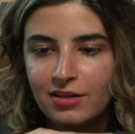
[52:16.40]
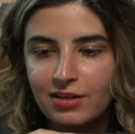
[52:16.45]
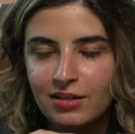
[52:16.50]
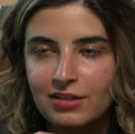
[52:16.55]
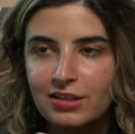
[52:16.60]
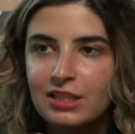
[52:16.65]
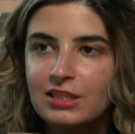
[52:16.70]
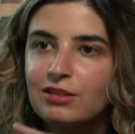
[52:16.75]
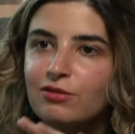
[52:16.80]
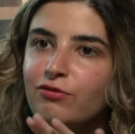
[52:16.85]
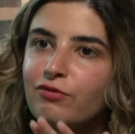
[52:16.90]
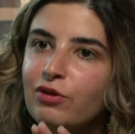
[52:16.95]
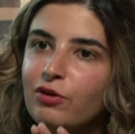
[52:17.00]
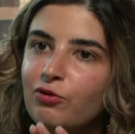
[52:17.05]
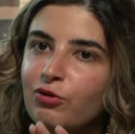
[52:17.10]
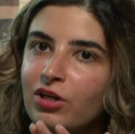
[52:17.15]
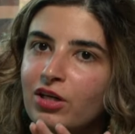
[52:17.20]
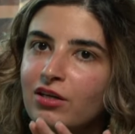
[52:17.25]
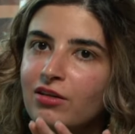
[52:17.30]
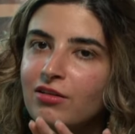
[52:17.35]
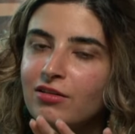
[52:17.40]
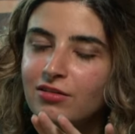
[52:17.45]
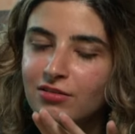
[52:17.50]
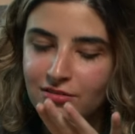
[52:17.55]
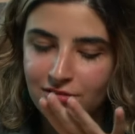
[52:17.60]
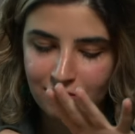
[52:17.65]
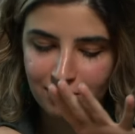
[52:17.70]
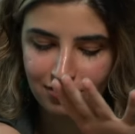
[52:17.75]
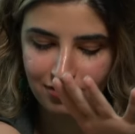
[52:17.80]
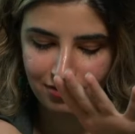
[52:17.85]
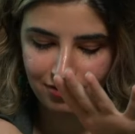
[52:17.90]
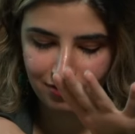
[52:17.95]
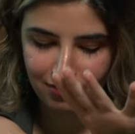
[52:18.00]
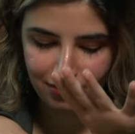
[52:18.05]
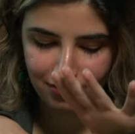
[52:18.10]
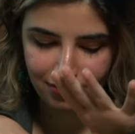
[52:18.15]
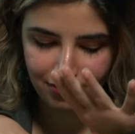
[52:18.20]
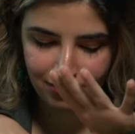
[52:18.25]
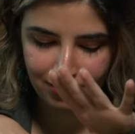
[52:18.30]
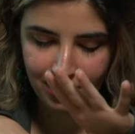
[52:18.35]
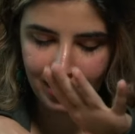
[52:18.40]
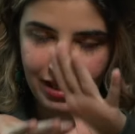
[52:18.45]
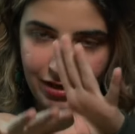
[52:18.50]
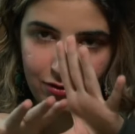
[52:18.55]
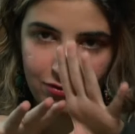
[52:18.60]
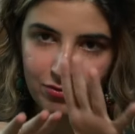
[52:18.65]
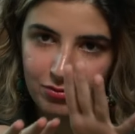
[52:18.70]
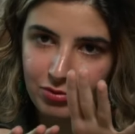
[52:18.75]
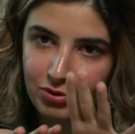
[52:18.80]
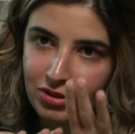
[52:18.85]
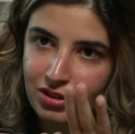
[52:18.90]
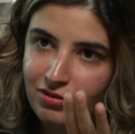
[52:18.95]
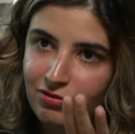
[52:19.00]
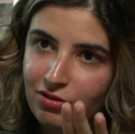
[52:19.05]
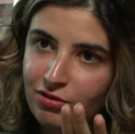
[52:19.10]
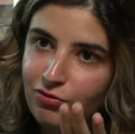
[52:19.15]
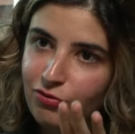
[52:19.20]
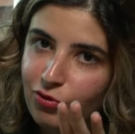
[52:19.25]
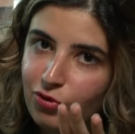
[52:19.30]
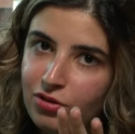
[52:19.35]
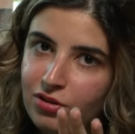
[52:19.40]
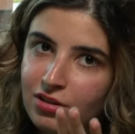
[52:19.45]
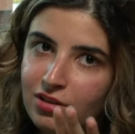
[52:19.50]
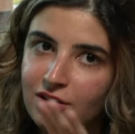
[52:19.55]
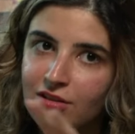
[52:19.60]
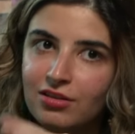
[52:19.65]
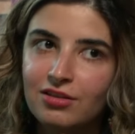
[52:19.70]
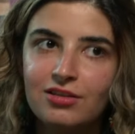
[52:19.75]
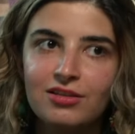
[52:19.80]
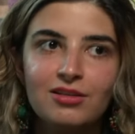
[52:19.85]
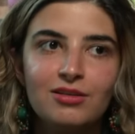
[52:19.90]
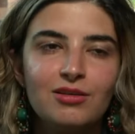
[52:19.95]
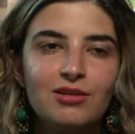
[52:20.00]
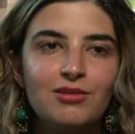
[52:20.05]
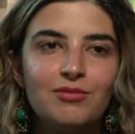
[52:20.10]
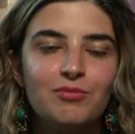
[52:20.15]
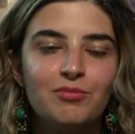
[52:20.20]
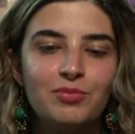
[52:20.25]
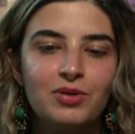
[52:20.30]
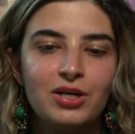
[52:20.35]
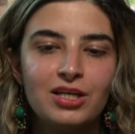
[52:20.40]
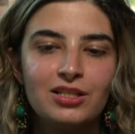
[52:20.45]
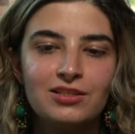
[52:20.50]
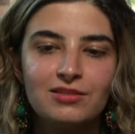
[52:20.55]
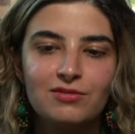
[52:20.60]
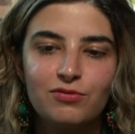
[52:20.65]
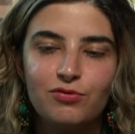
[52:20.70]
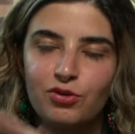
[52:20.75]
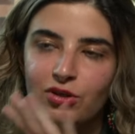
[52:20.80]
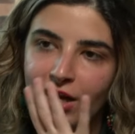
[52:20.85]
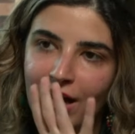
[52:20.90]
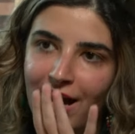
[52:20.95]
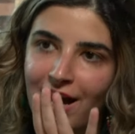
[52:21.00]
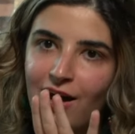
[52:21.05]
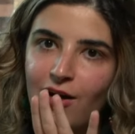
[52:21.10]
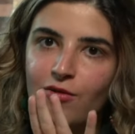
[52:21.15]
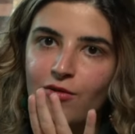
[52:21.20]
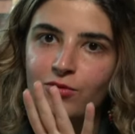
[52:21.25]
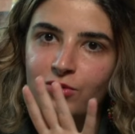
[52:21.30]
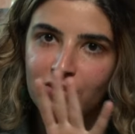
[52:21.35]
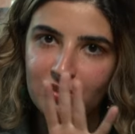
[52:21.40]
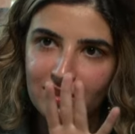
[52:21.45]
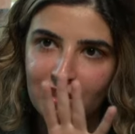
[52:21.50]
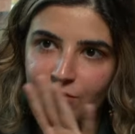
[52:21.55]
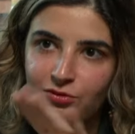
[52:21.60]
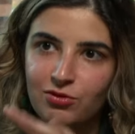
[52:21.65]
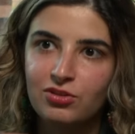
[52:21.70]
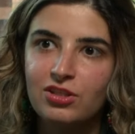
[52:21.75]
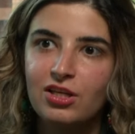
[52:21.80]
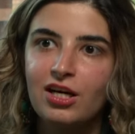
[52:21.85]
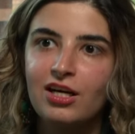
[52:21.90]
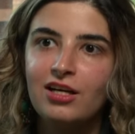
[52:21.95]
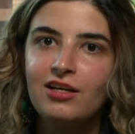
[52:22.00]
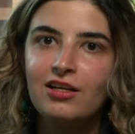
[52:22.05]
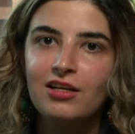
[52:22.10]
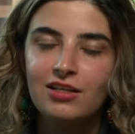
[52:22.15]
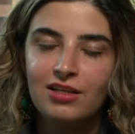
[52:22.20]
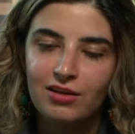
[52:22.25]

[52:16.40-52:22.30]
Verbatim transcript: Doesn't feel real. I don't believe it fully. But for now, we'll say we're done.